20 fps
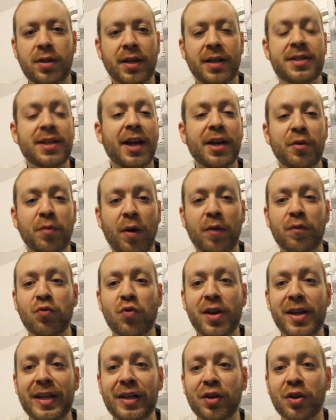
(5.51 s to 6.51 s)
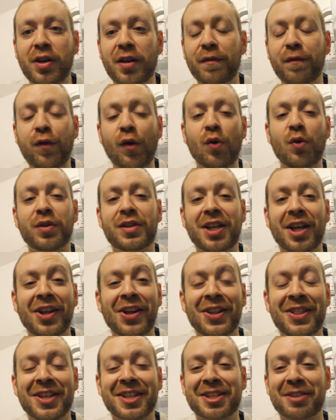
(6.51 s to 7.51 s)
Is anyone really looking forward to
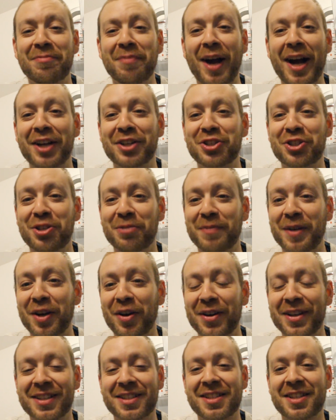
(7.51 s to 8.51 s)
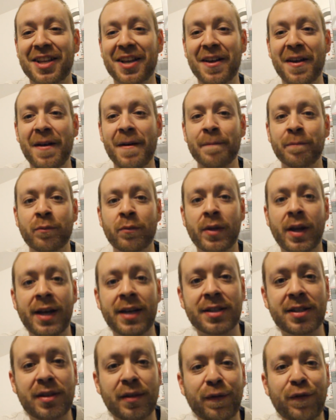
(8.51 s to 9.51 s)
this match, to be honest?
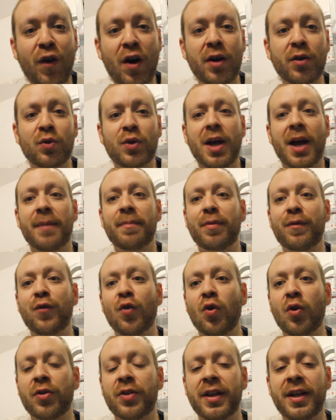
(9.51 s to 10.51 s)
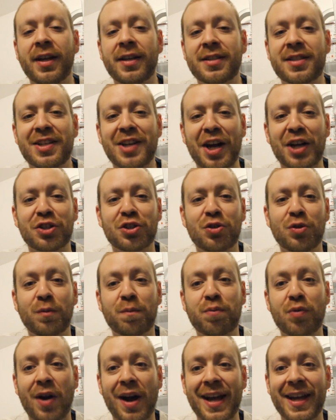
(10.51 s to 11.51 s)
It's the final game before the international
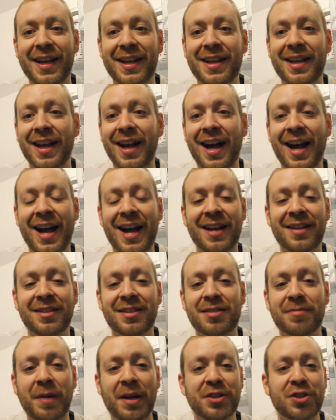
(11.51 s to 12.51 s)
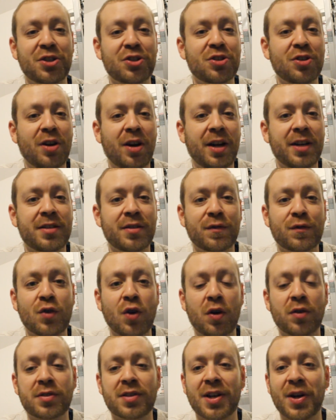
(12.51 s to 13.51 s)
break, and Manchester United have
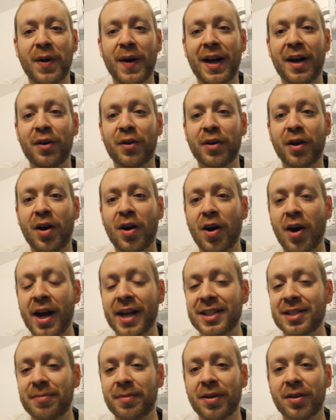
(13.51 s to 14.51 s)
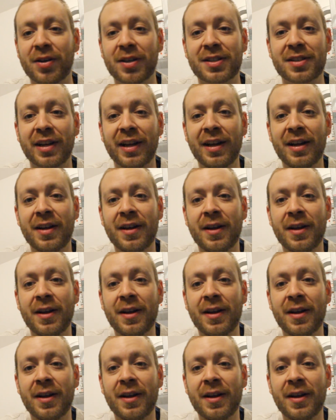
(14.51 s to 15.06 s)
got to go out on a high, to be honest.